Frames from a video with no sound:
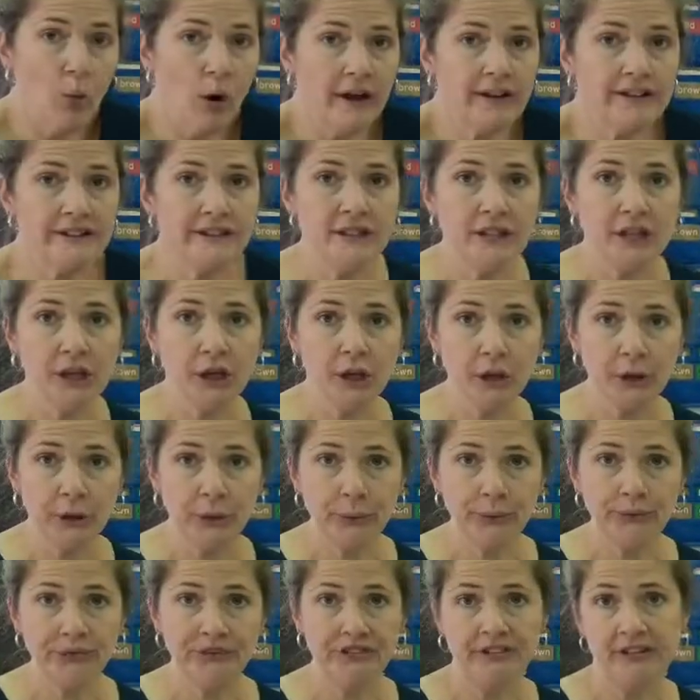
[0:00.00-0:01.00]
what do
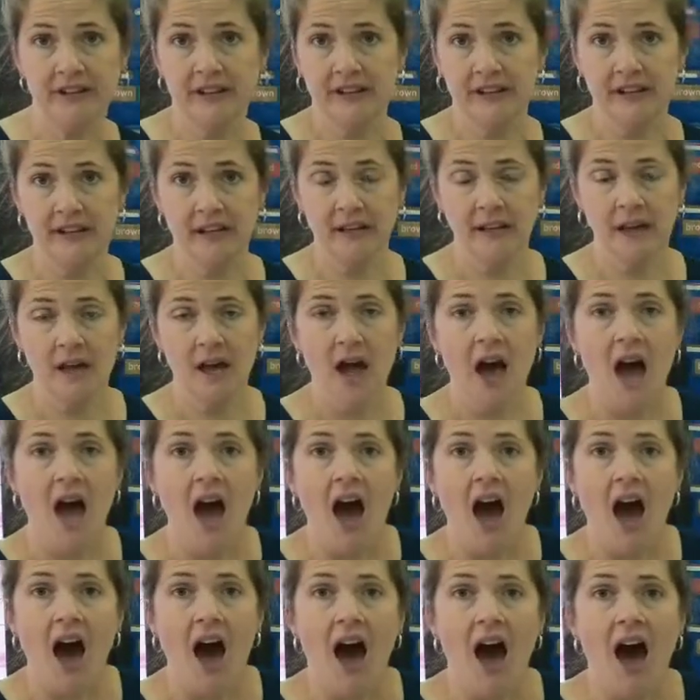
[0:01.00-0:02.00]
you see?
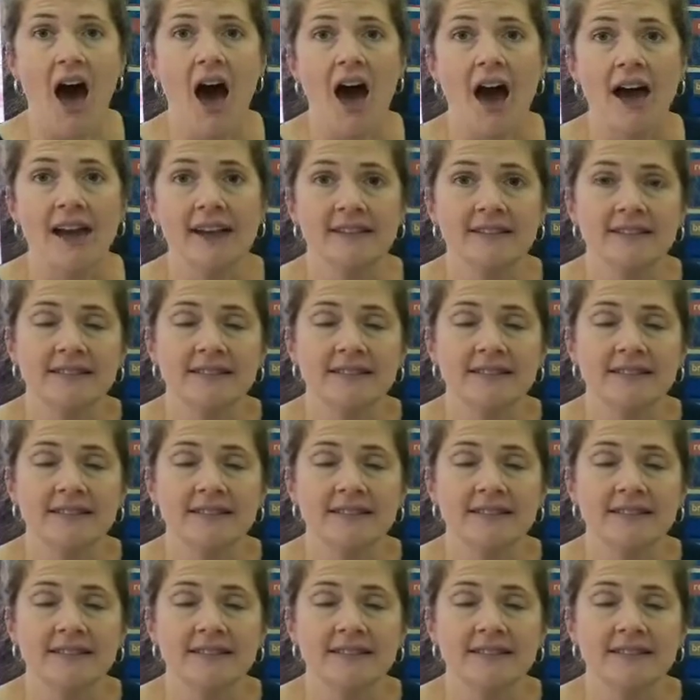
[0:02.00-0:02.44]
I